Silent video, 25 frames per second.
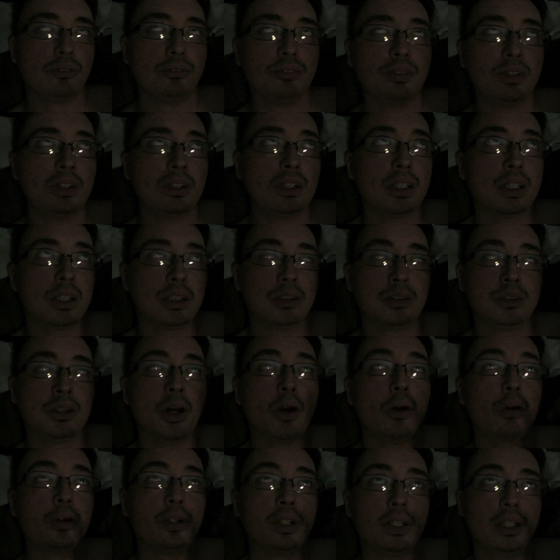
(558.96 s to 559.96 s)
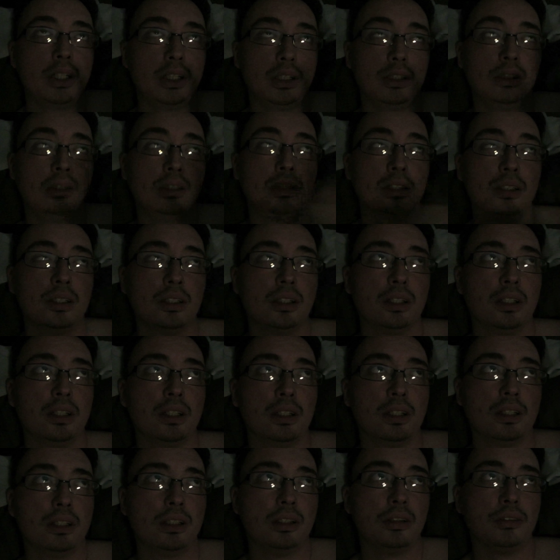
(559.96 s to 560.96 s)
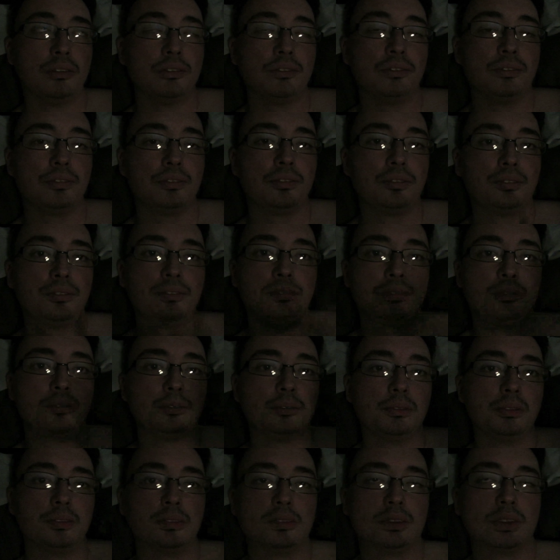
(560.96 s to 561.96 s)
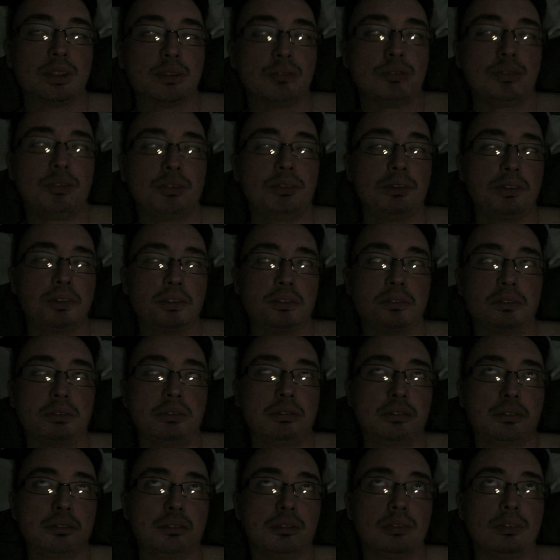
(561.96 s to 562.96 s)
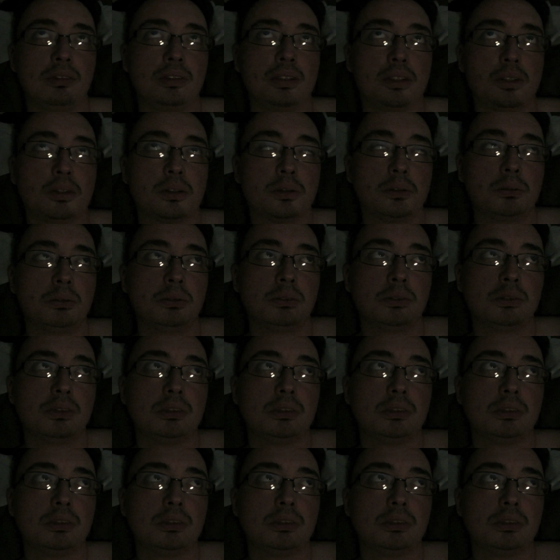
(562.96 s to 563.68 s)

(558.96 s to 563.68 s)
felt like eternity. If some of you know,